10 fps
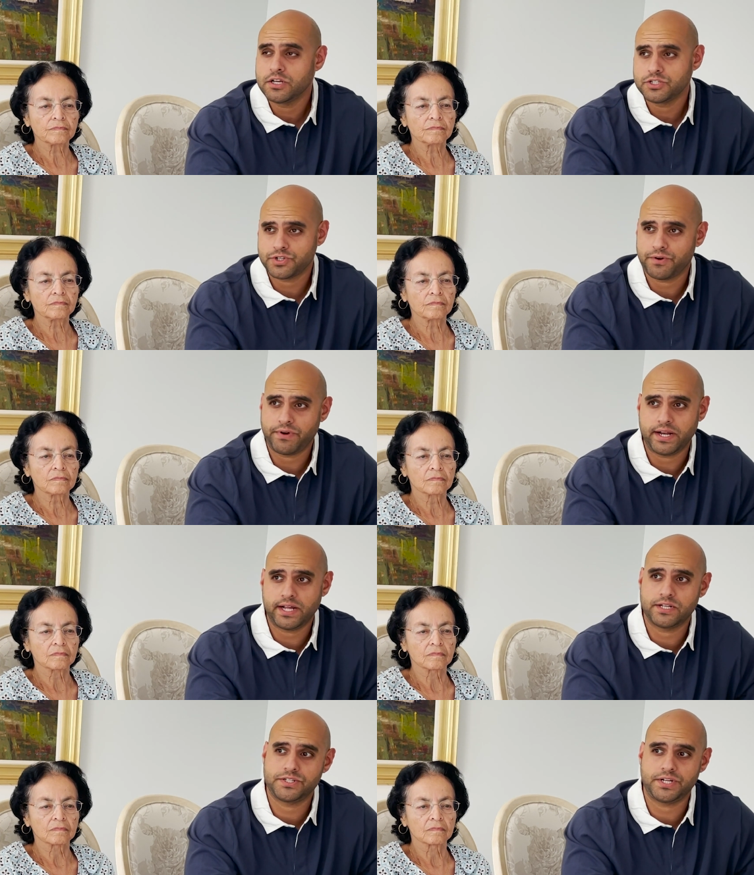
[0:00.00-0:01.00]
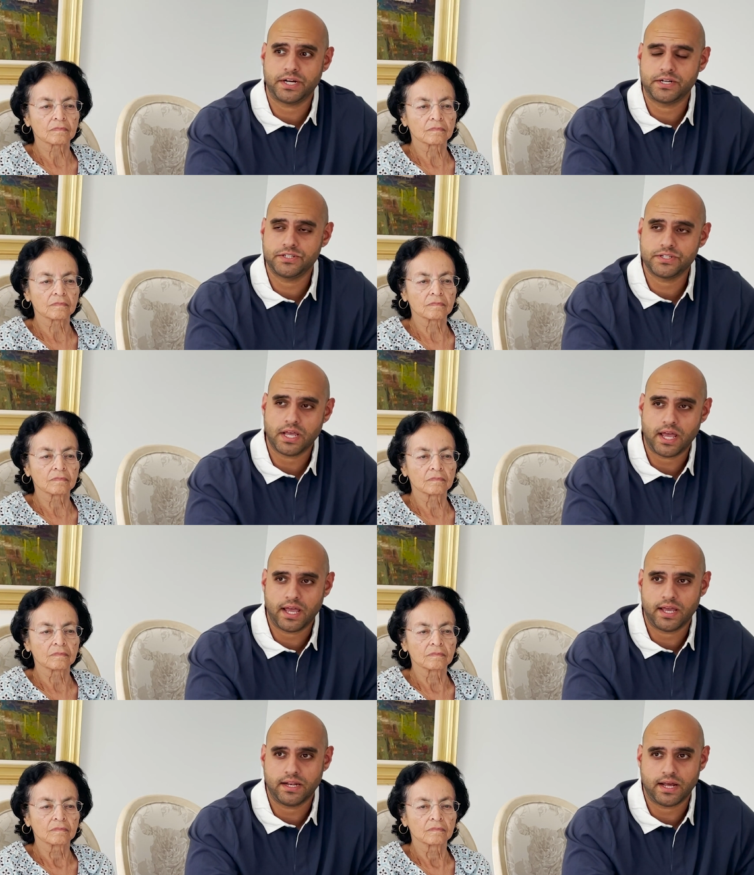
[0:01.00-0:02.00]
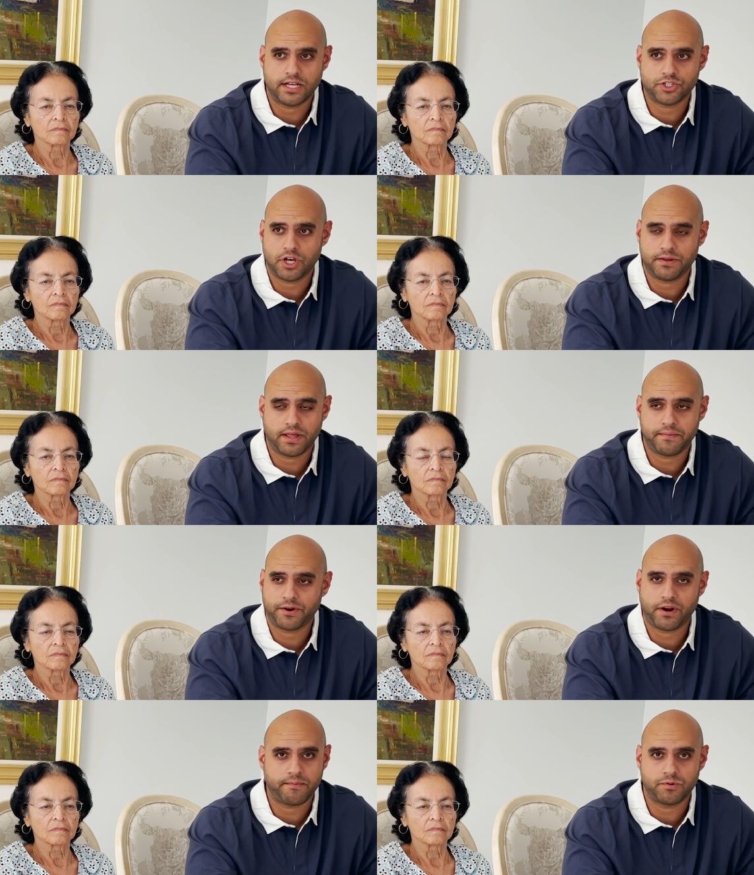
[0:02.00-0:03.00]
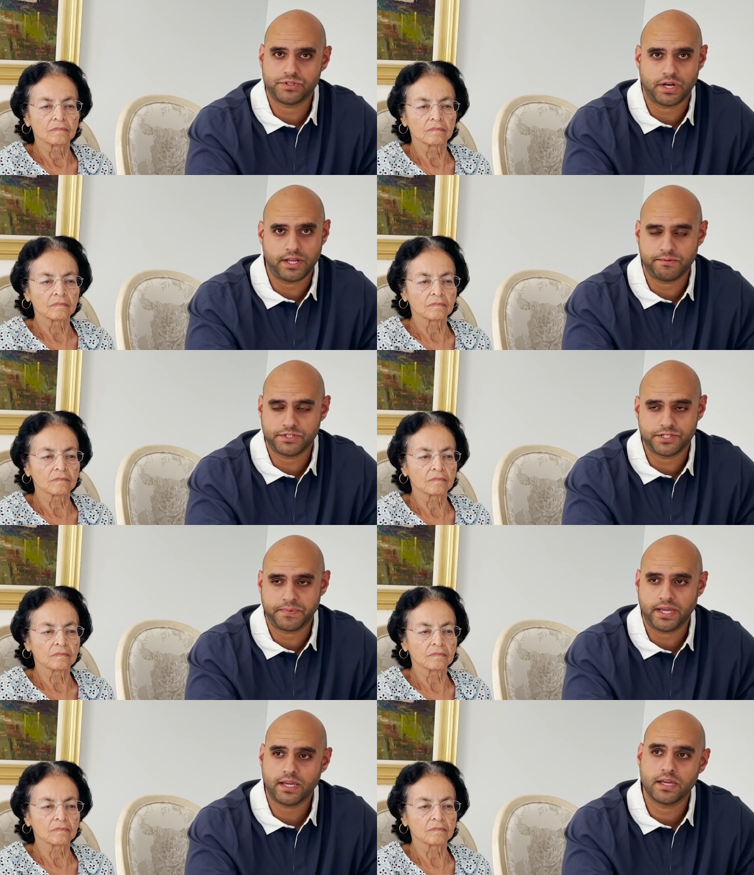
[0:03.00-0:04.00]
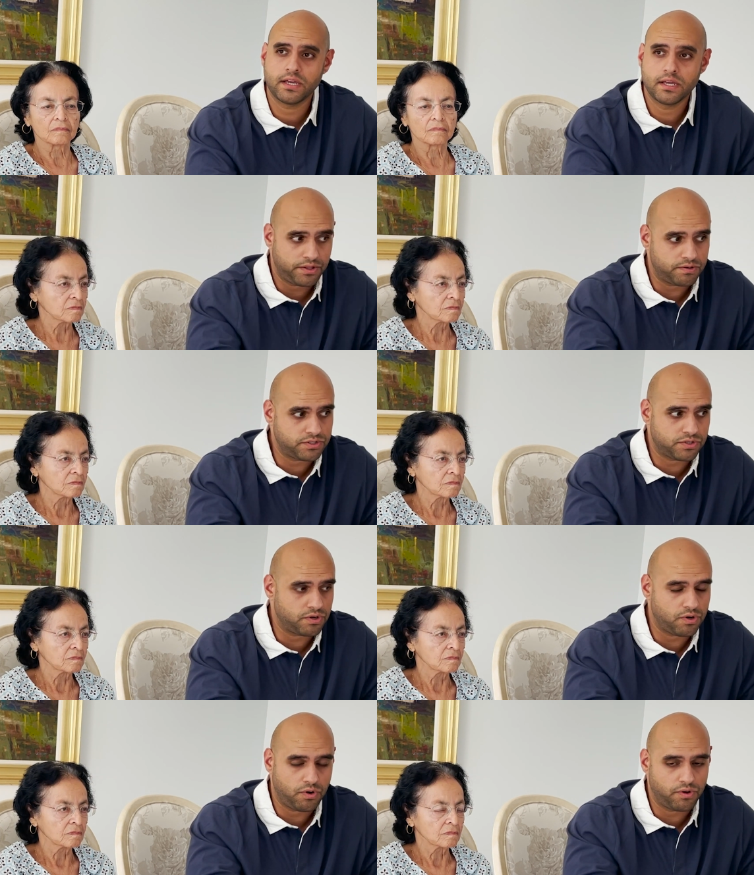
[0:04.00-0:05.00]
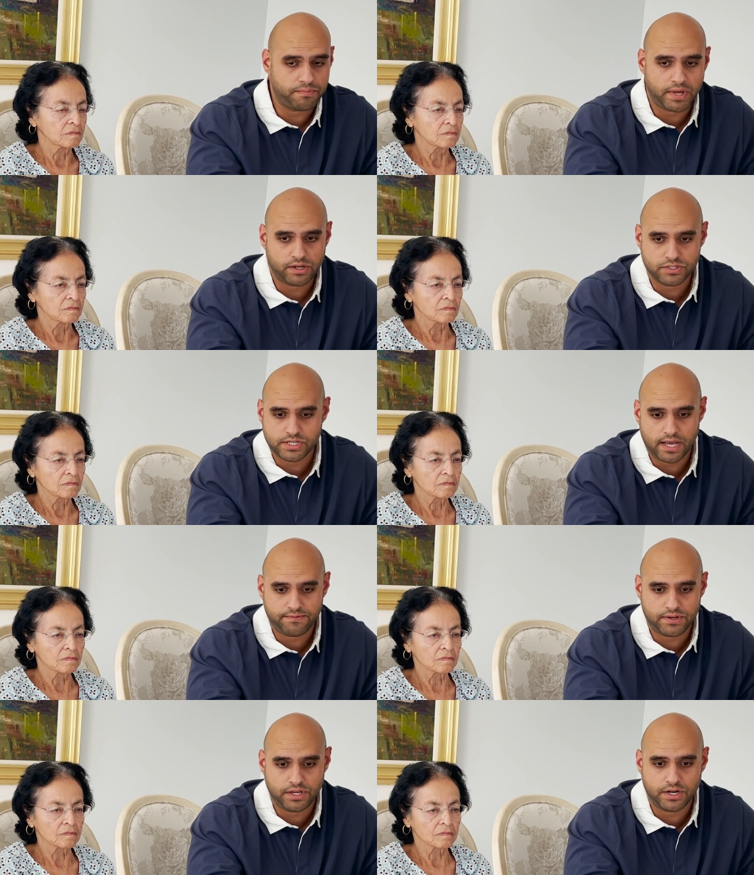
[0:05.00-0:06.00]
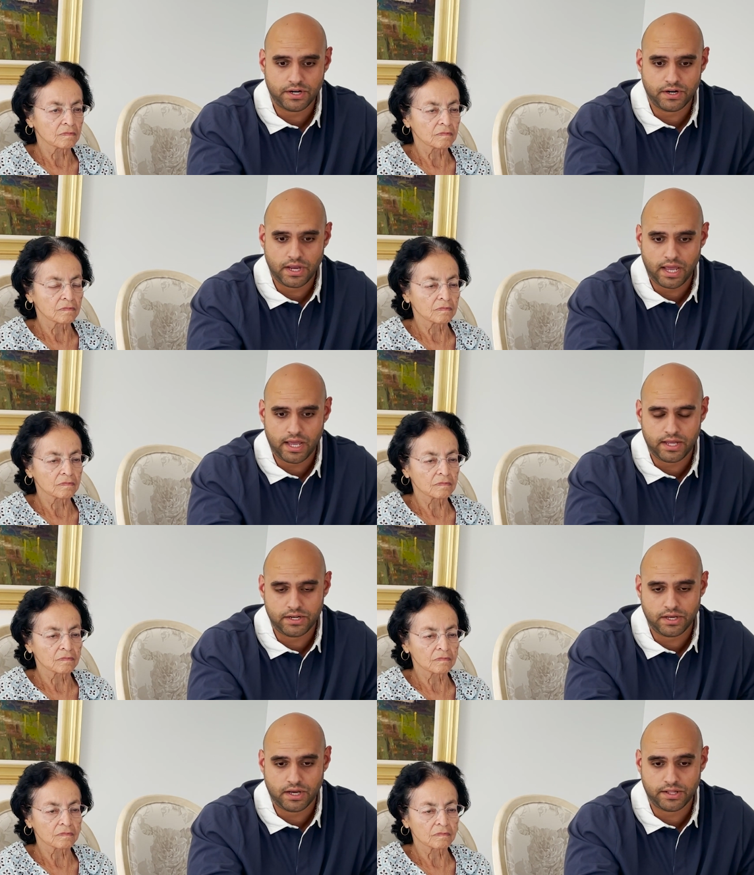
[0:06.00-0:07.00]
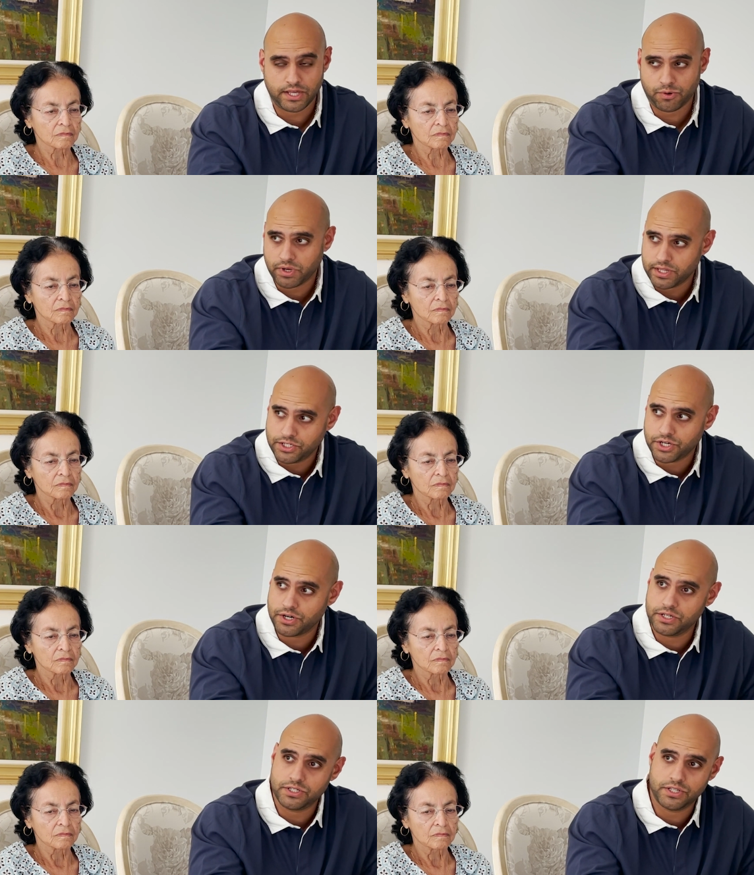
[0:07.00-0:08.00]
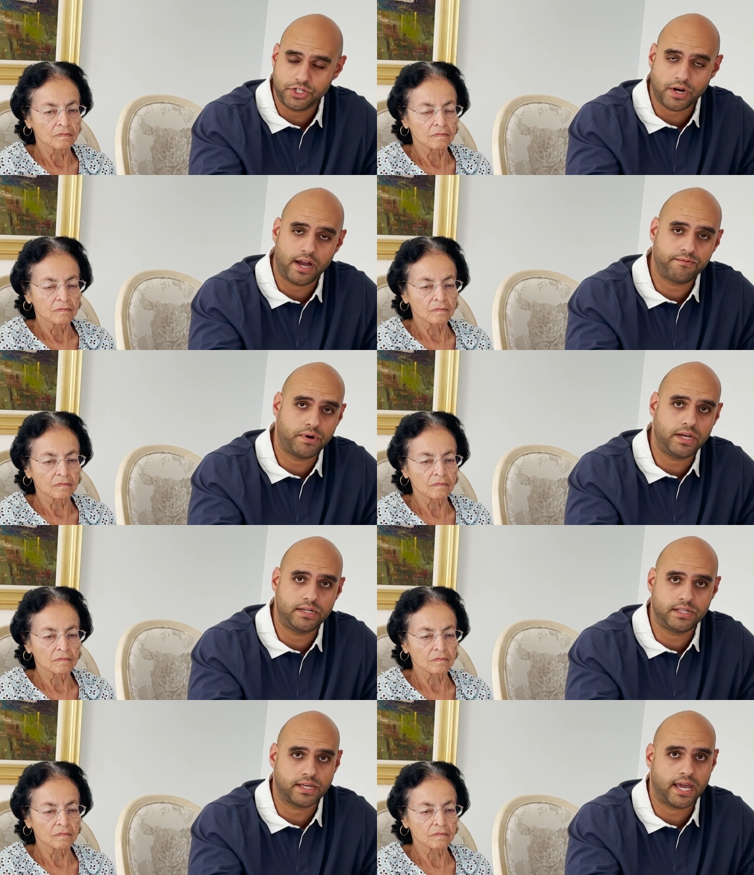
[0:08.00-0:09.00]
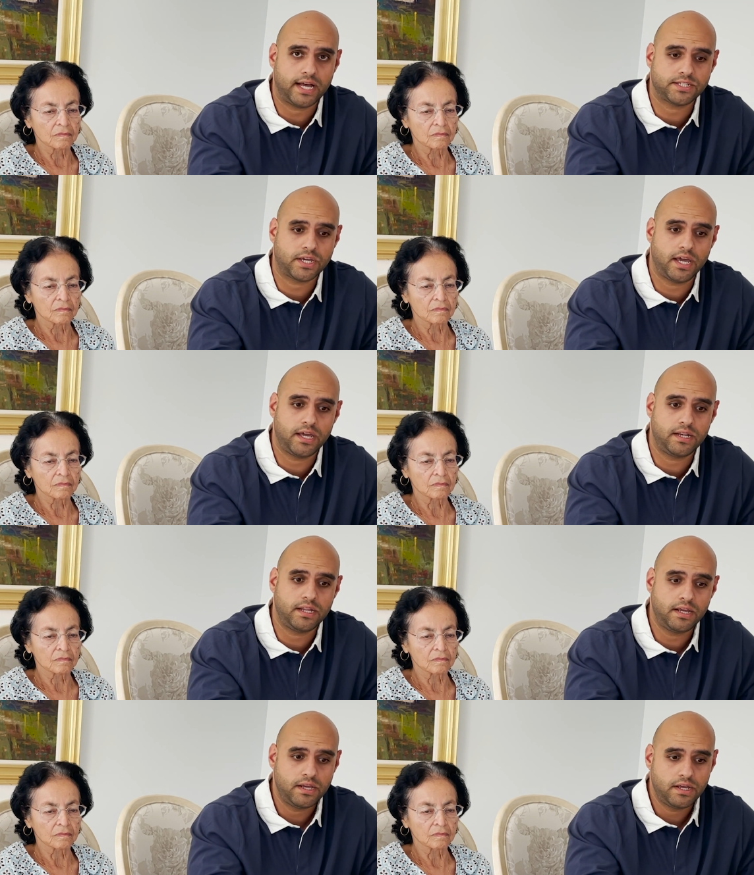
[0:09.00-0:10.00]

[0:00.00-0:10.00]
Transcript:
Speaker 1: So I ran downstairs and I saw that my grandma was unable to speak. There was all the medical staff in here, and uh, they quickly took her into the driveway, did the CAT scan